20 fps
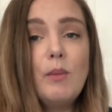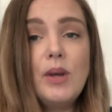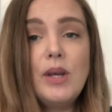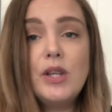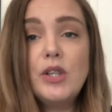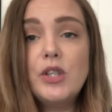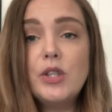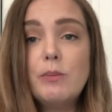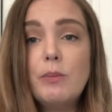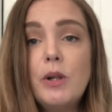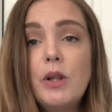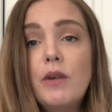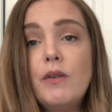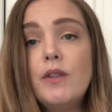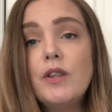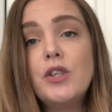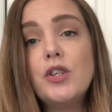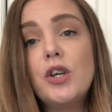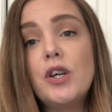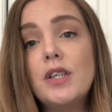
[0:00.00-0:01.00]
we can just pull
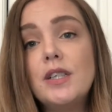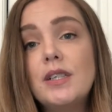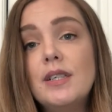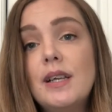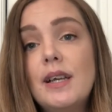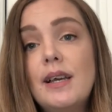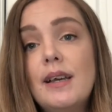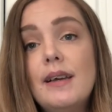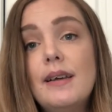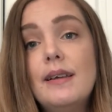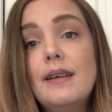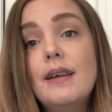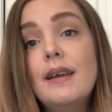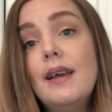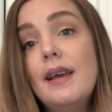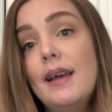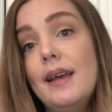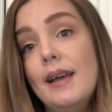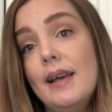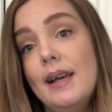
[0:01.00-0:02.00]
out the chart and
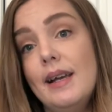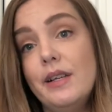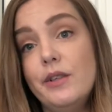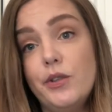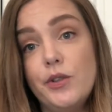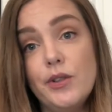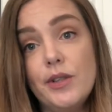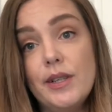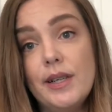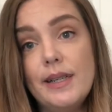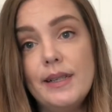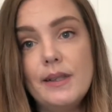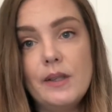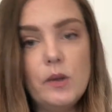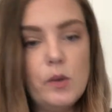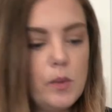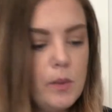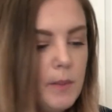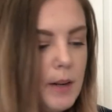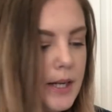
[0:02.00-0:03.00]
it's just a nice
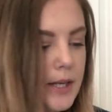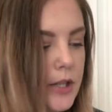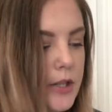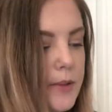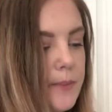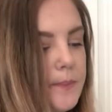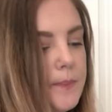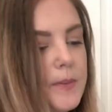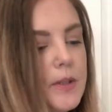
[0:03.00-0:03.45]
little reminder.